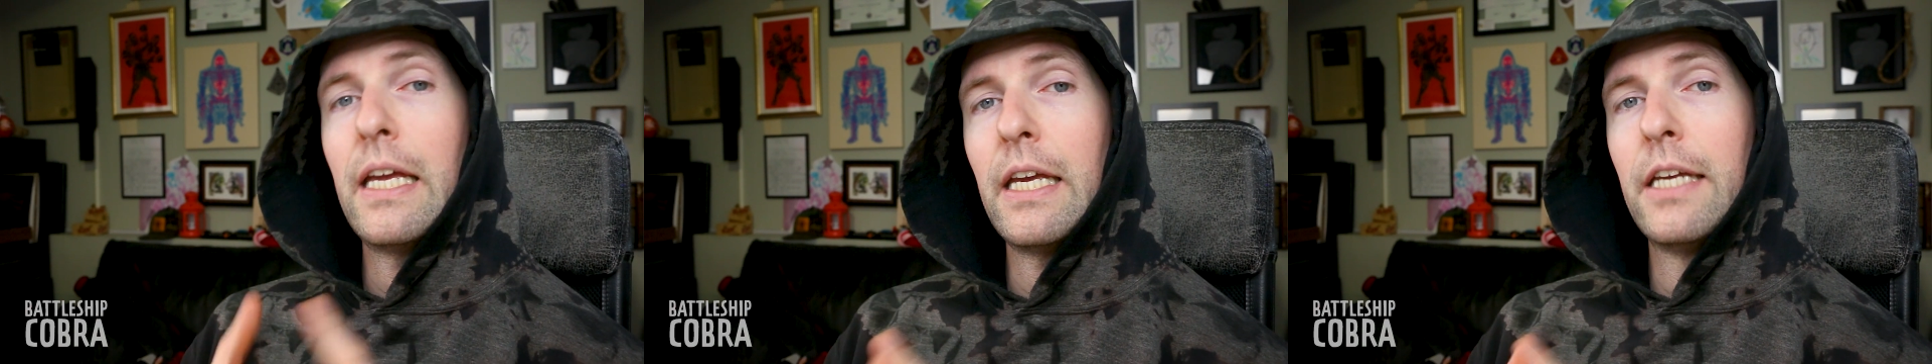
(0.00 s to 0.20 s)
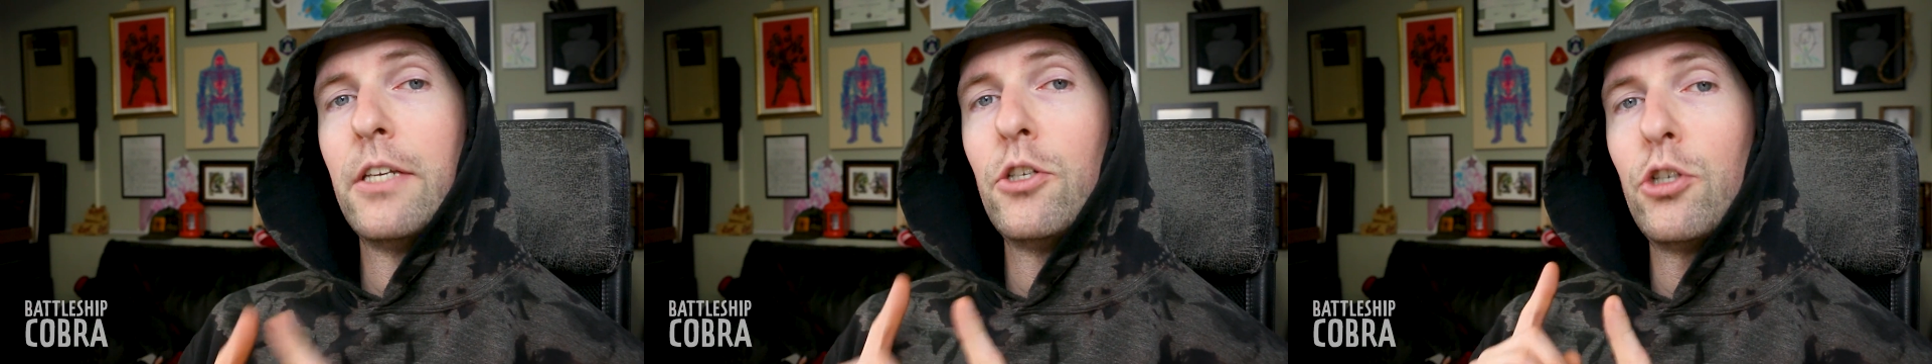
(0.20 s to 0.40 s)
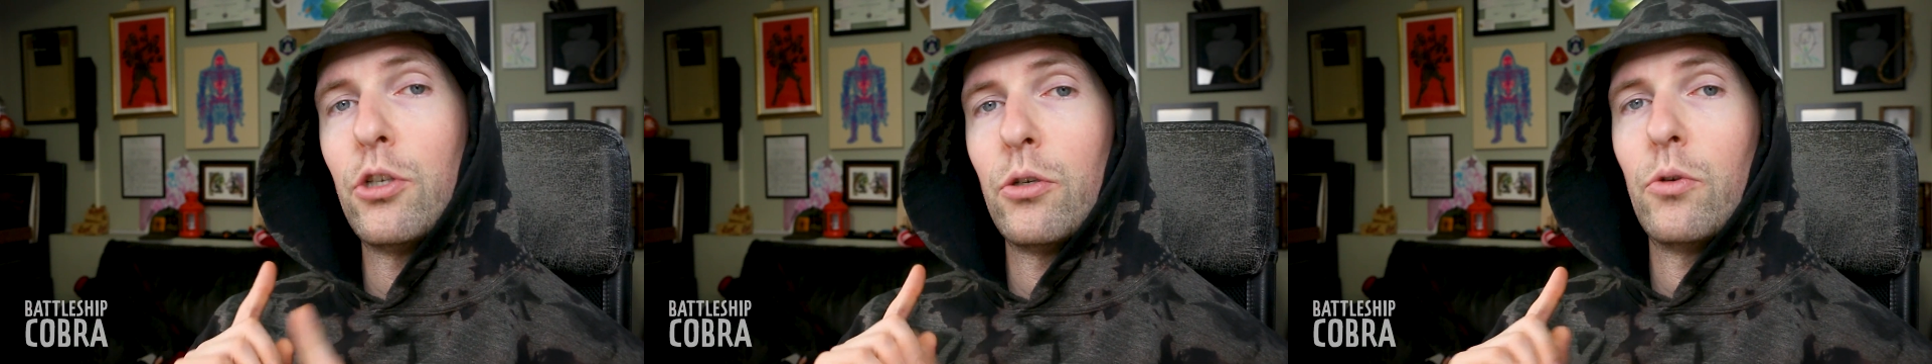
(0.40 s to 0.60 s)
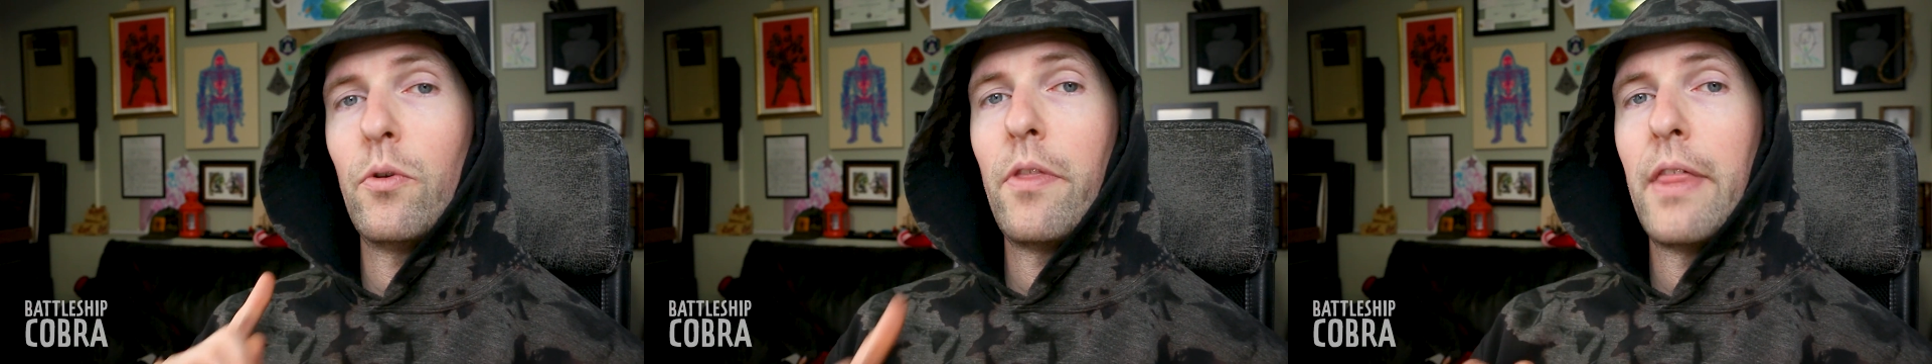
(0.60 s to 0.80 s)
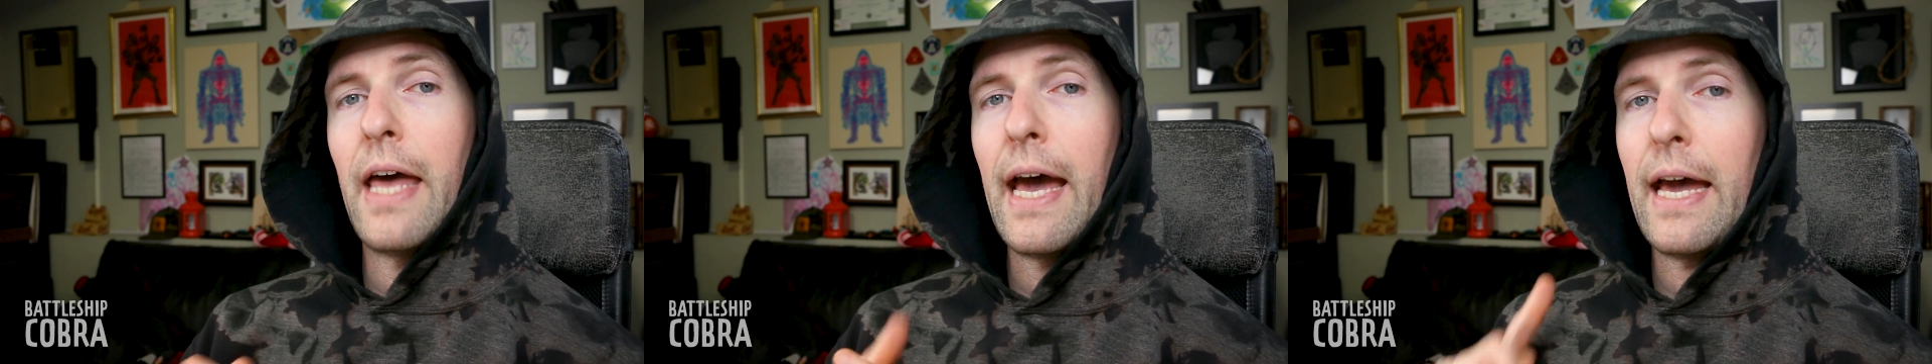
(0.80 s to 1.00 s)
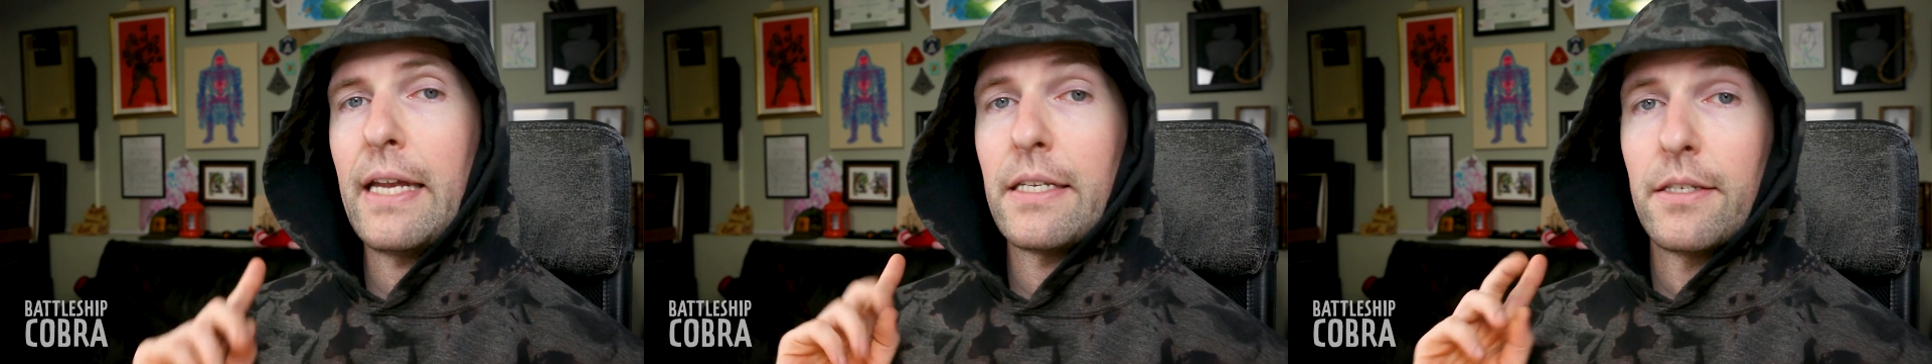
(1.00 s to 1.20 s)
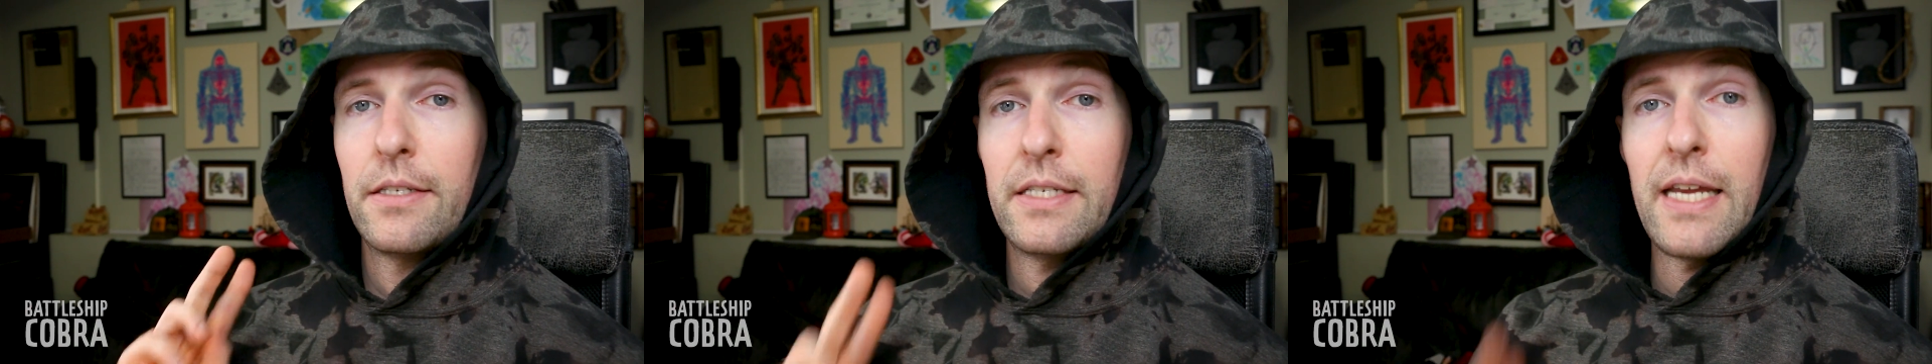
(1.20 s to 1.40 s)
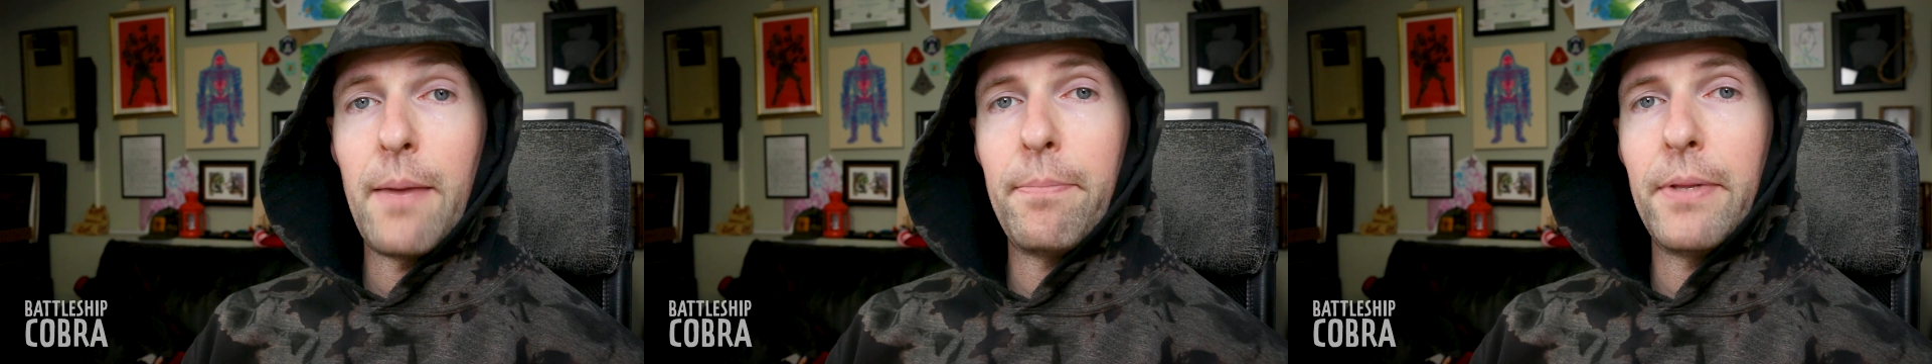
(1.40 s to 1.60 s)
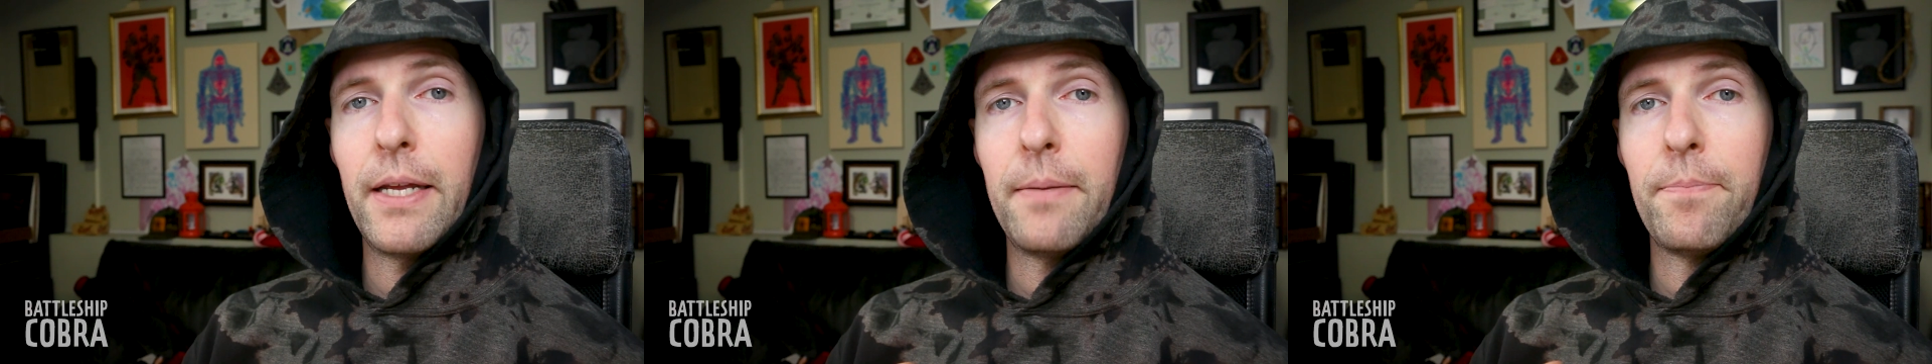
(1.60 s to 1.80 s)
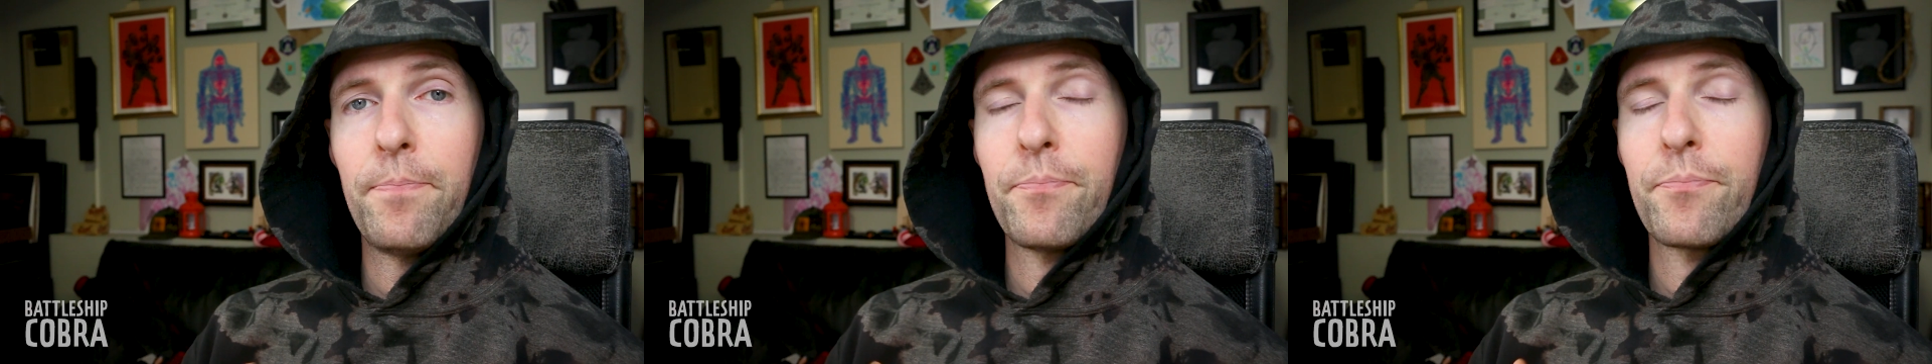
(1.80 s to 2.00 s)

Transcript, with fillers: into that template.